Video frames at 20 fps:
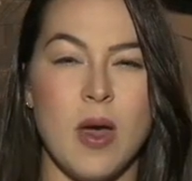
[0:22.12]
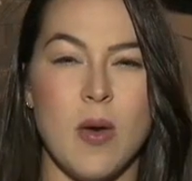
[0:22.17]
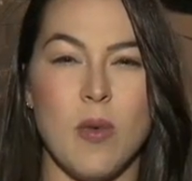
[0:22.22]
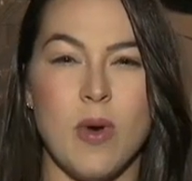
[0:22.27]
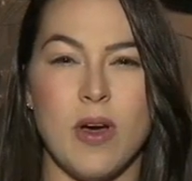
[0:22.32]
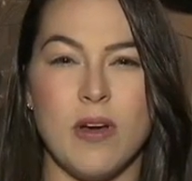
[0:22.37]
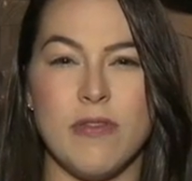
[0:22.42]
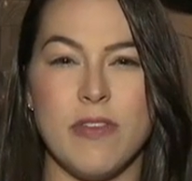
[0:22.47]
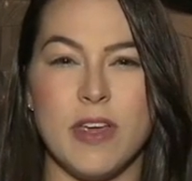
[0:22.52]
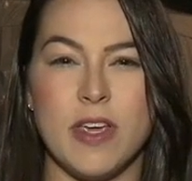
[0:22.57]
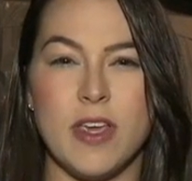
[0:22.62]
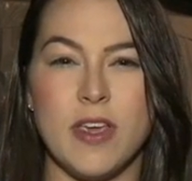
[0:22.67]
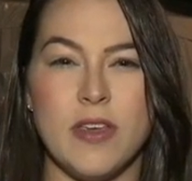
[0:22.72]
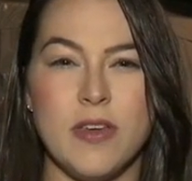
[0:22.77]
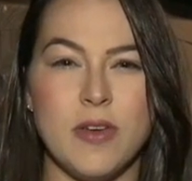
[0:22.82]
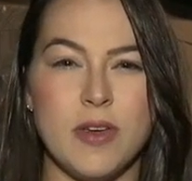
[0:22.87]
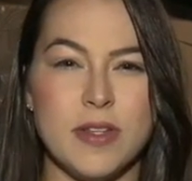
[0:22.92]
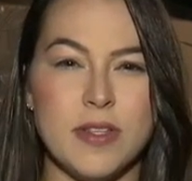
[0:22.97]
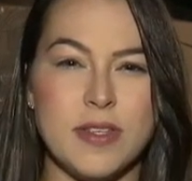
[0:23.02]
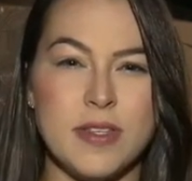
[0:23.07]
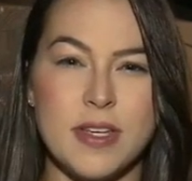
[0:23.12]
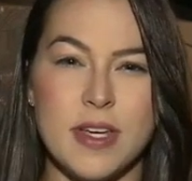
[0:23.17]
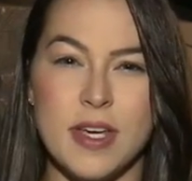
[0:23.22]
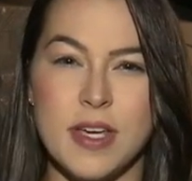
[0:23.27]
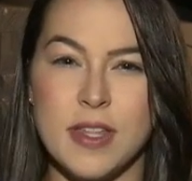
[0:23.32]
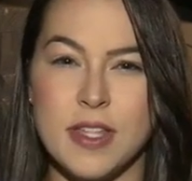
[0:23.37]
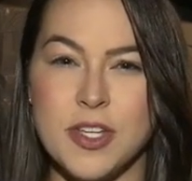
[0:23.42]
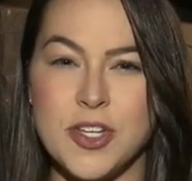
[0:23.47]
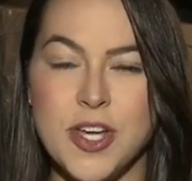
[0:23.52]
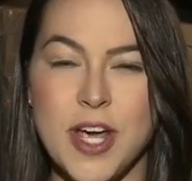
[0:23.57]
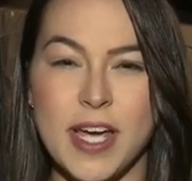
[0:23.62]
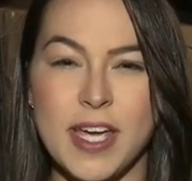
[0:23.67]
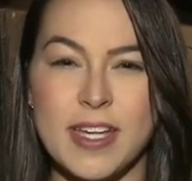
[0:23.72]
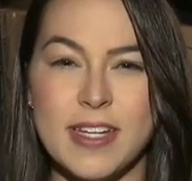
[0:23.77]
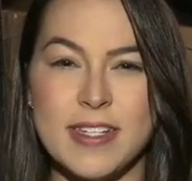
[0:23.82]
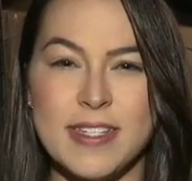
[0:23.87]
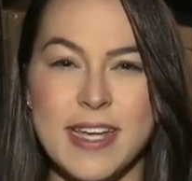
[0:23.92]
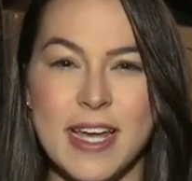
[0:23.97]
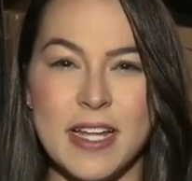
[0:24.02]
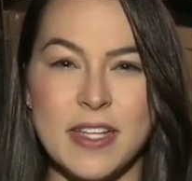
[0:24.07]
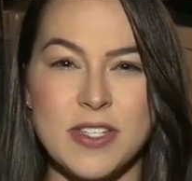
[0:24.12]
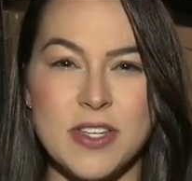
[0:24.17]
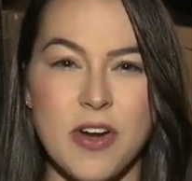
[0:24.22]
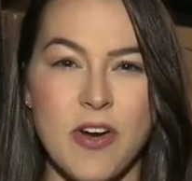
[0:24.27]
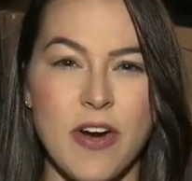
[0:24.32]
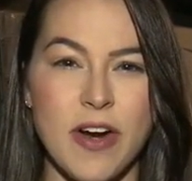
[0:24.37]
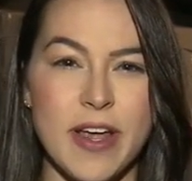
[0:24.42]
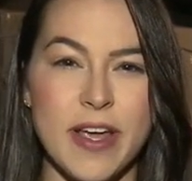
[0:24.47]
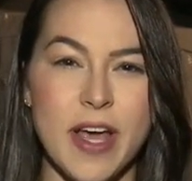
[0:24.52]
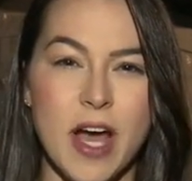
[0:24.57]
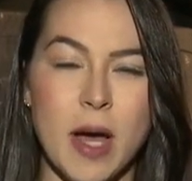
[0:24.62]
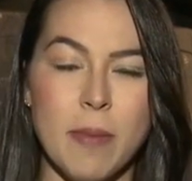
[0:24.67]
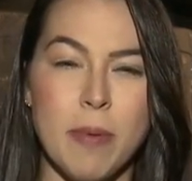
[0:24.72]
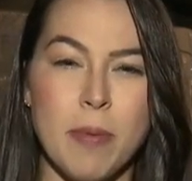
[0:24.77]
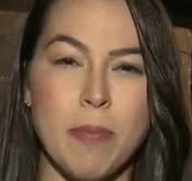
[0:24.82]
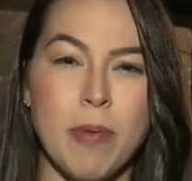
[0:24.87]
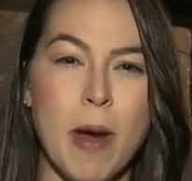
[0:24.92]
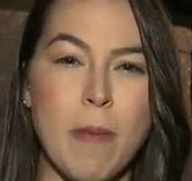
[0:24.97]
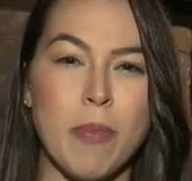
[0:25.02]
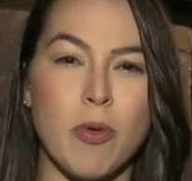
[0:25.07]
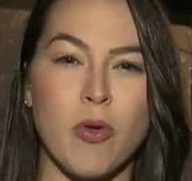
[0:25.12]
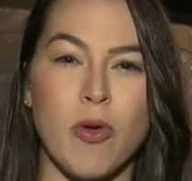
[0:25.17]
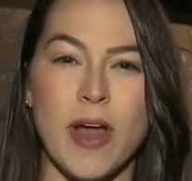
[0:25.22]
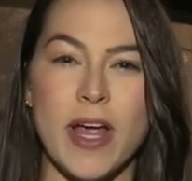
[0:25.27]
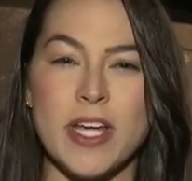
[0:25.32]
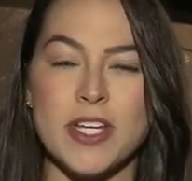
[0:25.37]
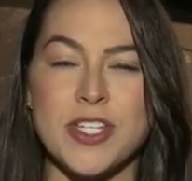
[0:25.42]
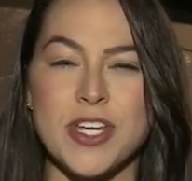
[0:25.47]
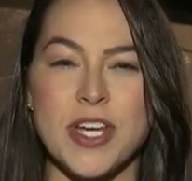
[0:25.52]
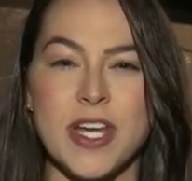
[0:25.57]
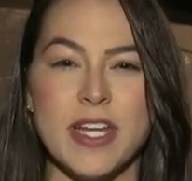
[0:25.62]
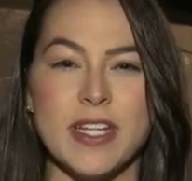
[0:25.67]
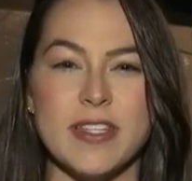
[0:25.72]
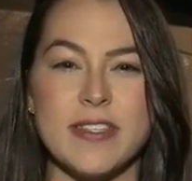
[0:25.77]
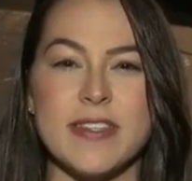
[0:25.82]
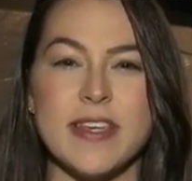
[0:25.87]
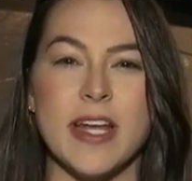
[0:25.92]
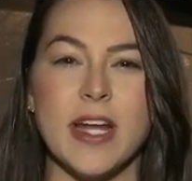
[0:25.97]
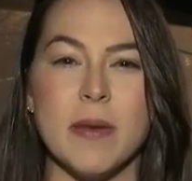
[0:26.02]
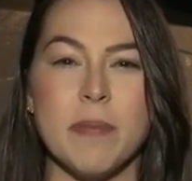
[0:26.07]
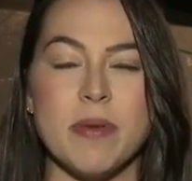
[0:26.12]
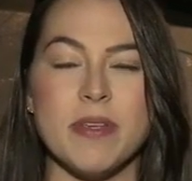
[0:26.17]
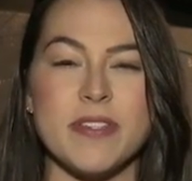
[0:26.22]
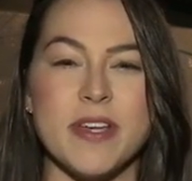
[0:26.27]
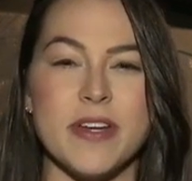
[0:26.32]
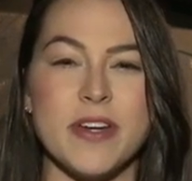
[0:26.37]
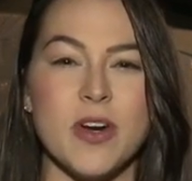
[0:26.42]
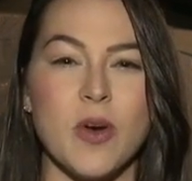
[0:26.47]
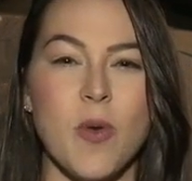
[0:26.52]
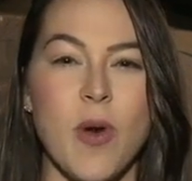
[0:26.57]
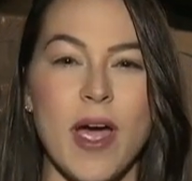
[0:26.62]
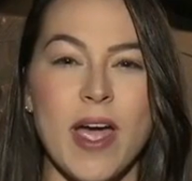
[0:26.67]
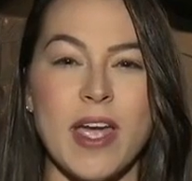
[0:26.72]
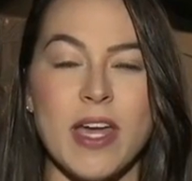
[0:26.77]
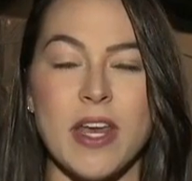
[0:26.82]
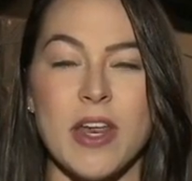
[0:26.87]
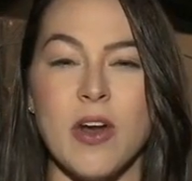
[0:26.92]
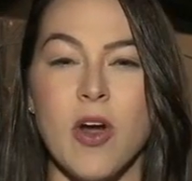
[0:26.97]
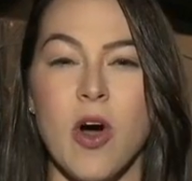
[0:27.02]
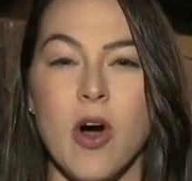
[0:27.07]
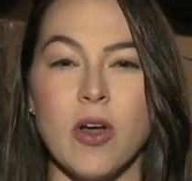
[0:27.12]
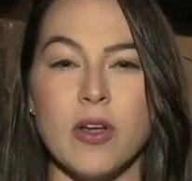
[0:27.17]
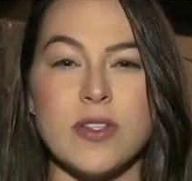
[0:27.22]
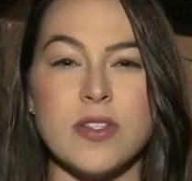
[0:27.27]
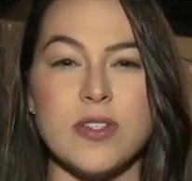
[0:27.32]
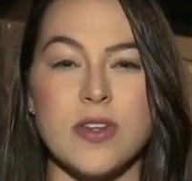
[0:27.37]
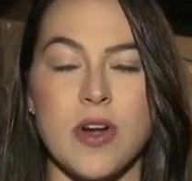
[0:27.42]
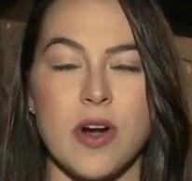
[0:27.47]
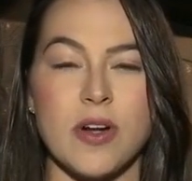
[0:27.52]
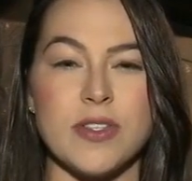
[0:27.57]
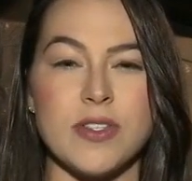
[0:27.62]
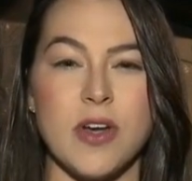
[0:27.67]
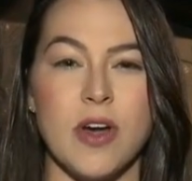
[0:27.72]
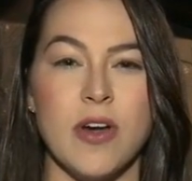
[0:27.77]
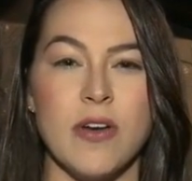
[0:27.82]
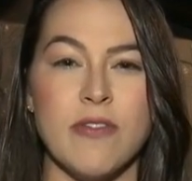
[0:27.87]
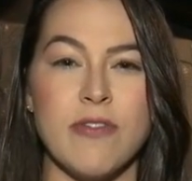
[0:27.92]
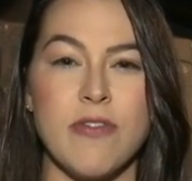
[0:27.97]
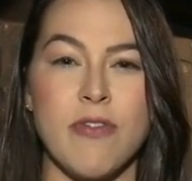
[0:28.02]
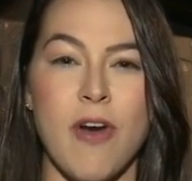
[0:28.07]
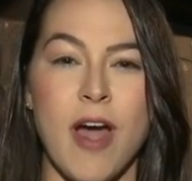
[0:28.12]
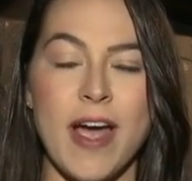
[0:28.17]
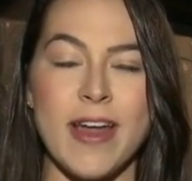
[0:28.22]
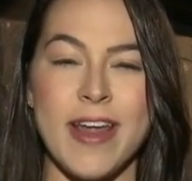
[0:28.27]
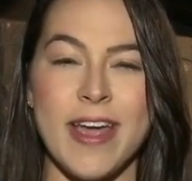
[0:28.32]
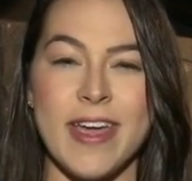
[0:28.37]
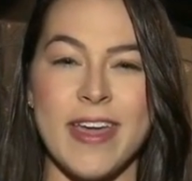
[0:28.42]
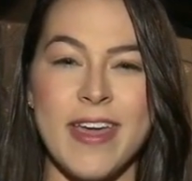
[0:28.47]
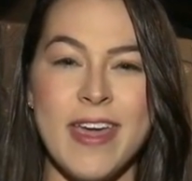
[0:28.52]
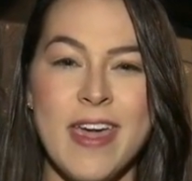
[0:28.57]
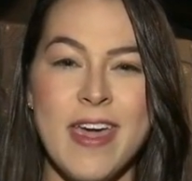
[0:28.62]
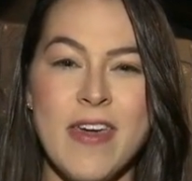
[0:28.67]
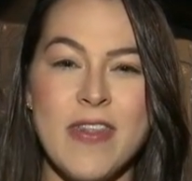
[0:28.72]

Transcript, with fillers: Well, Vicki, you can see the check-in tent's already up. Preparation and setup is underway, and it all starts on Friday.